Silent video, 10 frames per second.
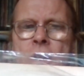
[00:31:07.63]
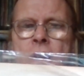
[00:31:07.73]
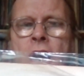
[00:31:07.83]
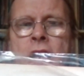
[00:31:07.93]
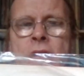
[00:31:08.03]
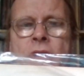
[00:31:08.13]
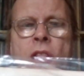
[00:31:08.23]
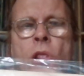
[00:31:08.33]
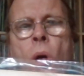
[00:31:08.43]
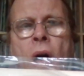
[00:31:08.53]
kind of at a
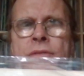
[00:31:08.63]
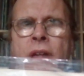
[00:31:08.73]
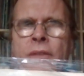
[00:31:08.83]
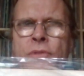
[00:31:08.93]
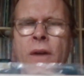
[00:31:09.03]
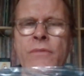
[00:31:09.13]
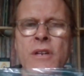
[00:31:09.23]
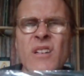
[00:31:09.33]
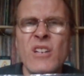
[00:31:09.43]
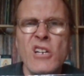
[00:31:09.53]
loss after having